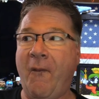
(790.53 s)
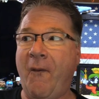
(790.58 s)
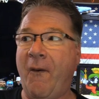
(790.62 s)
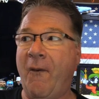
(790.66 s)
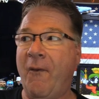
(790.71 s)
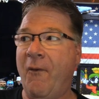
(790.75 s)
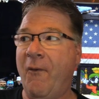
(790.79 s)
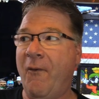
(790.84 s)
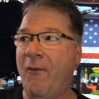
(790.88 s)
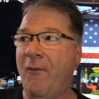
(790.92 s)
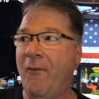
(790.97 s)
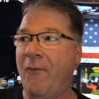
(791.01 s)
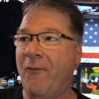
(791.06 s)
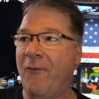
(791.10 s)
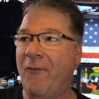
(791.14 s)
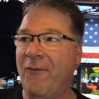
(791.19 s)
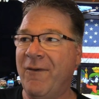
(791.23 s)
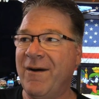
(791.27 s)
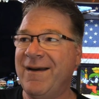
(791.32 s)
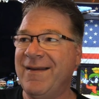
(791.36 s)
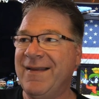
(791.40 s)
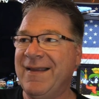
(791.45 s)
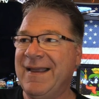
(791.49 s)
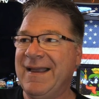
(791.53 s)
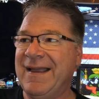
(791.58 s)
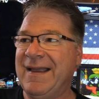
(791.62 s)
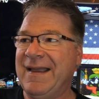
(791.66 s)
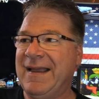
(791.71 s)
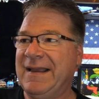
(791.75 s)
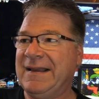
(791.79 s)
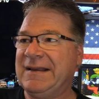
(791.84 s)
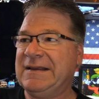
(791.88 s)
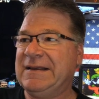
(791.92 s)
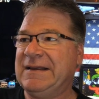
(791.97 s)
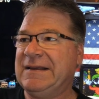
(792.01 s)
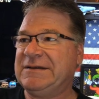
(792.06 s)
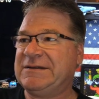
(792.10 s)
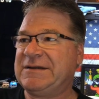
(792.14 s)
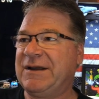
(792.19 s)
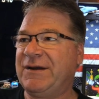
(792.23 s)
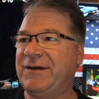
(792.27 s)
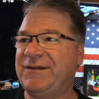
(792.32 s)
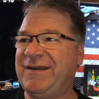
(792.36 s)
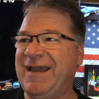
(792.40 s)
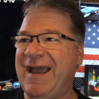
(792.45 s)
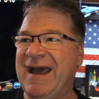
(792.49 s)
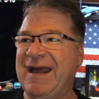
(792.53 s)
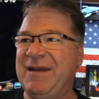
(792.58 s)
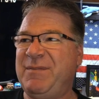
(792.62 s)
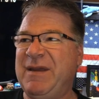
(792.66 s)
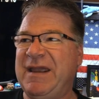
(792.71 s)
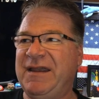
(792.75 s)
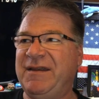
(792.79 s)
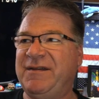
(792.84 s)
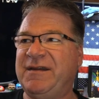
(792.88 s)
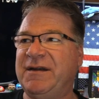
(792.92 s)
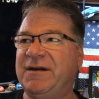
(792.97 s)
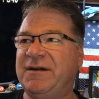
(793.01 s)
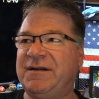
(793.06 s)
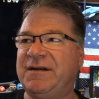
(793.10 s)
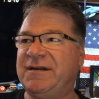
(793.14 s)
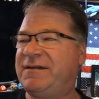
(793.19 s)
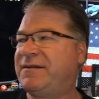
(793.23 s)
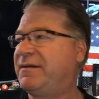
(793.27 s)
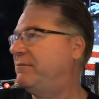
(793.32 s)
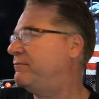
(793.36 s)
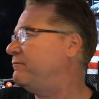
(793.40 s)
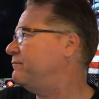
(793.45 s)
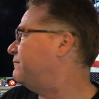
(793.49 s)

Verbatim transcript: Oh, she goes, "Yeah, it'd be easier just to,